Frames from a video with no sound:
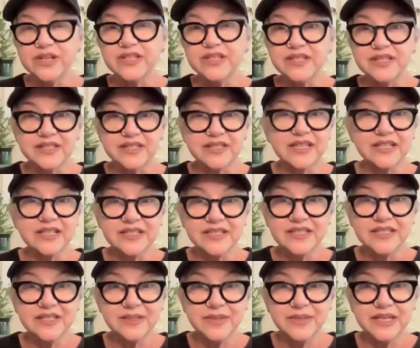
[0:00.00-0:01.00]
racist
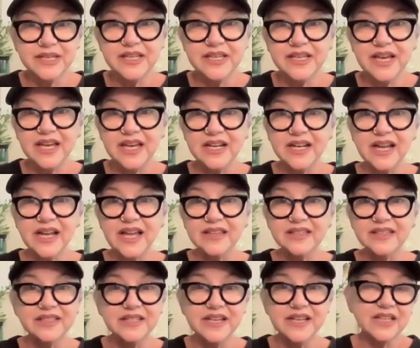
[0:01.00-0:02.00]
things to me, and
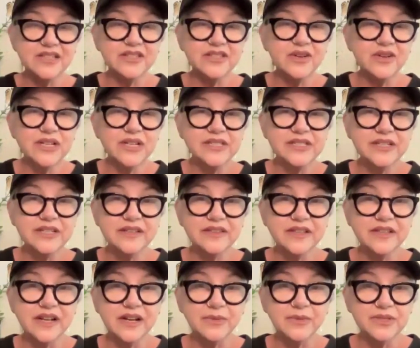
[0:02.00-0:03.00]
had no idea
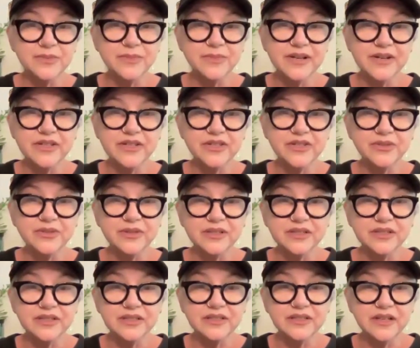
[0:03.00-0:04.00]
that I was married
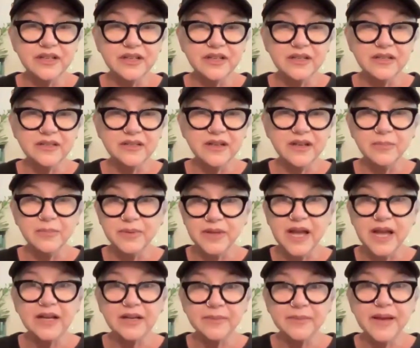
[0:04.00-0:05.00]
to a
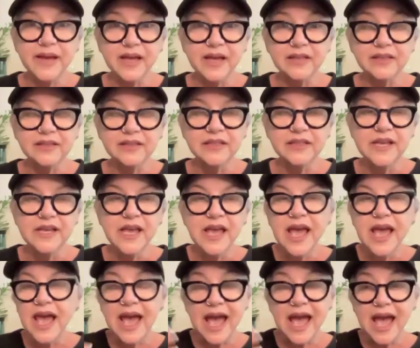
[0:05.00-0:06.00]
black man.
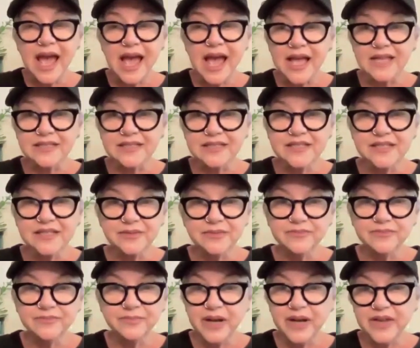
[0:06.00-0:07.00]
And
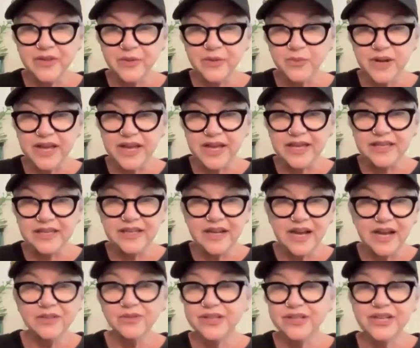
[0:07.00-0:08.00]
by the way,
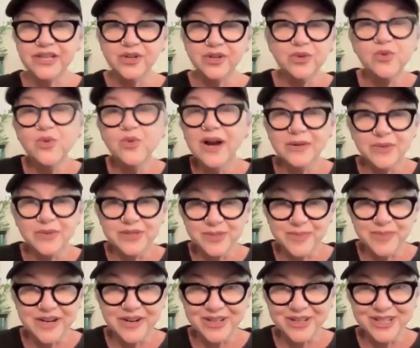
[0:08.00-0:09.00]
I don't care who I was
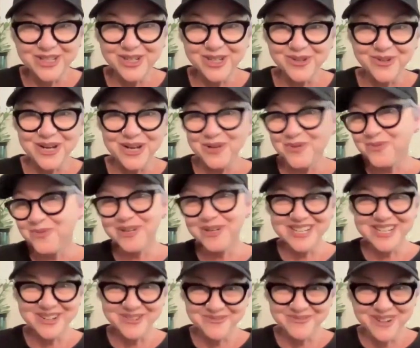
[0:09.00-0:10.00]
married to. I don't want to
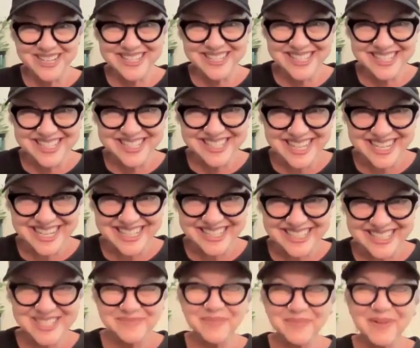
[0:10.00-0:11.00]
hear racist
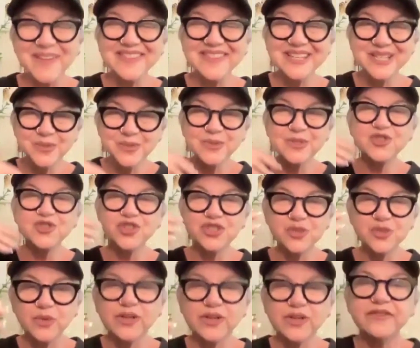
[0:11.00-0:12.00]
things, but this was
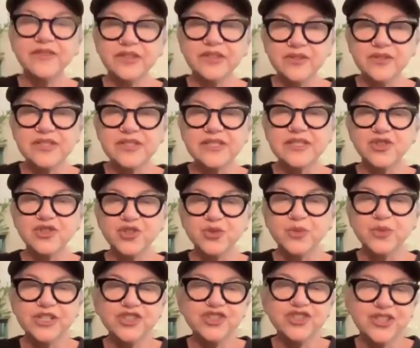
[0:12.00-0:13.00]
just one of those
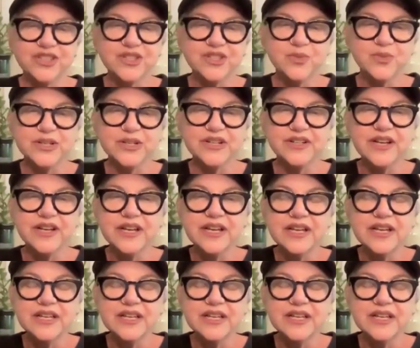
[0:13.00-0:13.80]
situations where